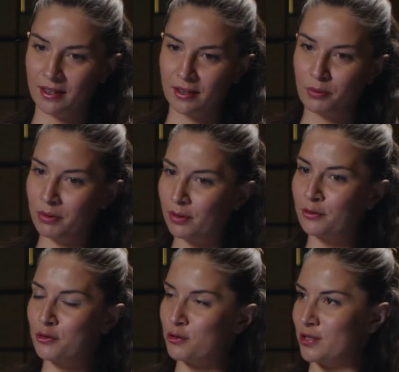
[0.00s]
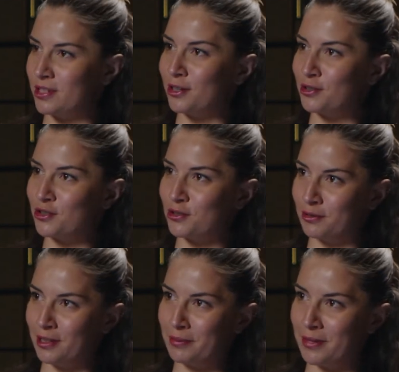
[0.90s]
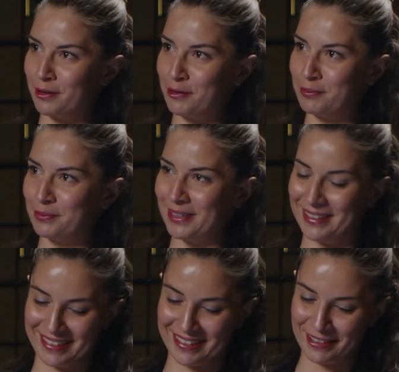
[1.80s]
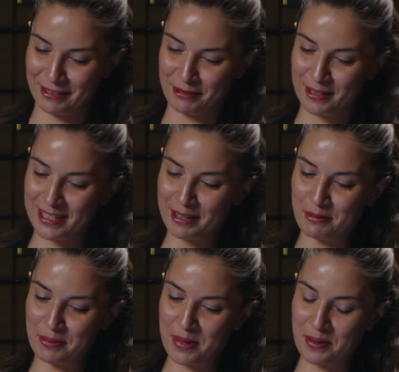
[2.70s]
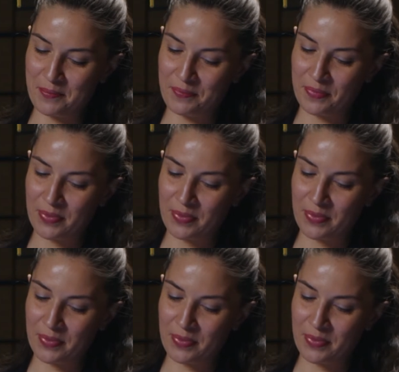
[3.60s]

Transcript: We will, of course, touch on them. I hope that you will stick with me.